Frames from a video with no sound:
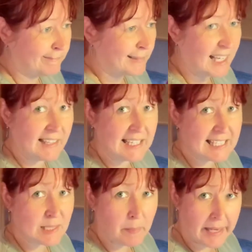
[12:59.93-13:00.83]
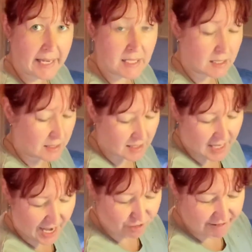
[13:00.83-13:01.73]
And then disappeared
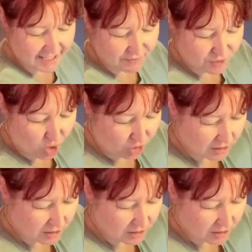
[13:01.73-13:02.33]
at a rate of knots.